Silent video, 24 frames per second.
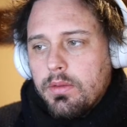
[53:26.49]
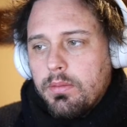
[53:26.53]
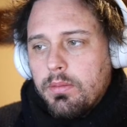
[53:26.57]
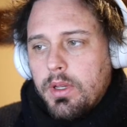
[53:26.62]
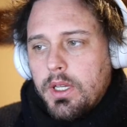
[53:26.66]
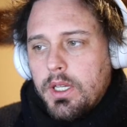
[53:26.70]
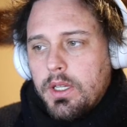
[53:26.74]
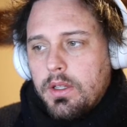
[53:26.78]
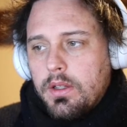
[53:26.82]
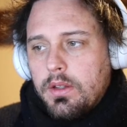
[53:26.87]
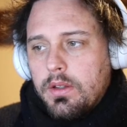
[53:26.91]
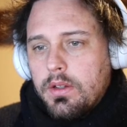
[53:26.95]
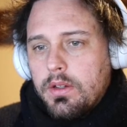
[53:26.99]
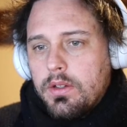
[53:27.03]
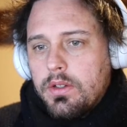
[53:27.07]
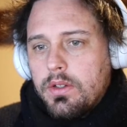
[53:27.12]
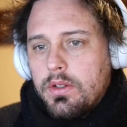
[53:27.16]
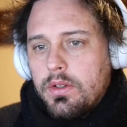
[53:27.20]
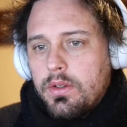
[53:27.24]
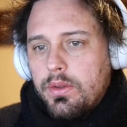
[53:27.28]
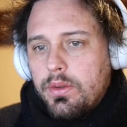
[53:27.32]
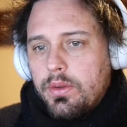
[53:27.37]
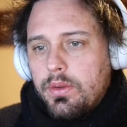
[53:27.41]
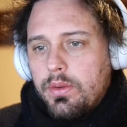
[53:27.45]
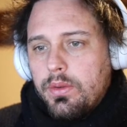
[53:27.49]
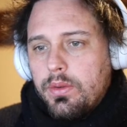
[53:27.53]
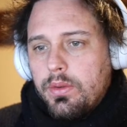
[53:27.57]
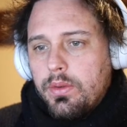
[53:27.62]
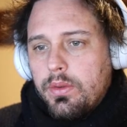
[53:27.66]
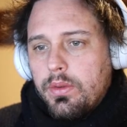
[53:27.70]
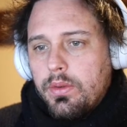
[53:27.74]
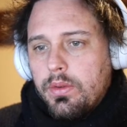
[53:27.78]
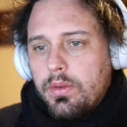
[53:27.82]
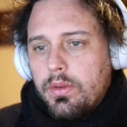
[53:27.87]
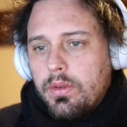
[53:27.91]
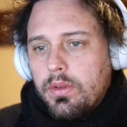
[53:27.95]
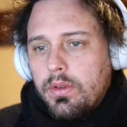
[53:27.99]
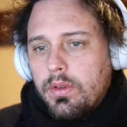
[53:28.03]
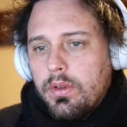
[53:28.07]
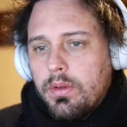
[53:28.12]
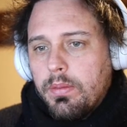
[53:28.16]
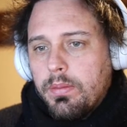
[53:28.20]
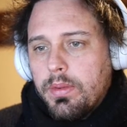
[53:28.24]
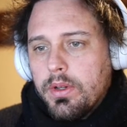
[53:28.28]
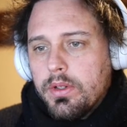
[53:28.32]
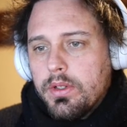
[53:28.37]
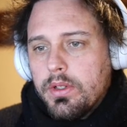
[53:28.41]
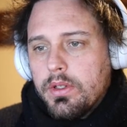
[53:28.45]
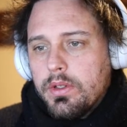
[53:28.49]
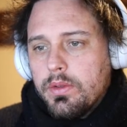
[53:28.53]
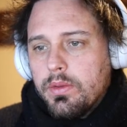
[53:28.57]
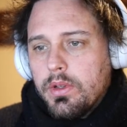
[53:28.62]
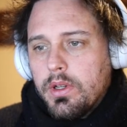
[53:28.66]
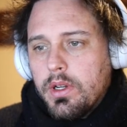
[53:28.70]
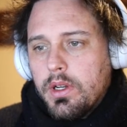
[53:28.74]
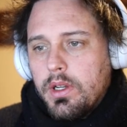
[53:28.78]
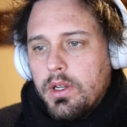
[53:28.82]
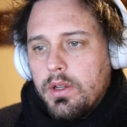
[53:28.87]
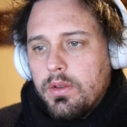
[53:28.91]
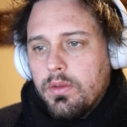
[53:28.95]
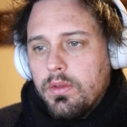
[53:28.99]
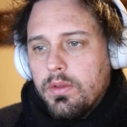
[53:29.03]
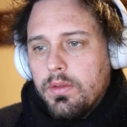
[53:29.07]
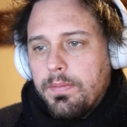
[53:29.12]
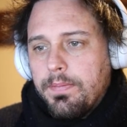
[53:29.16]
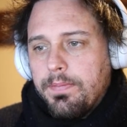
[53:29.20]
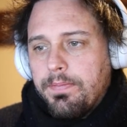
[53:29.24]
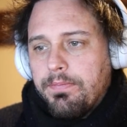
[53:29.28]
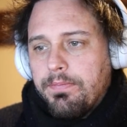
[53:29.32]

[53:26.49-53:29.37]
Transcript: meaning the two comparisons were not equal.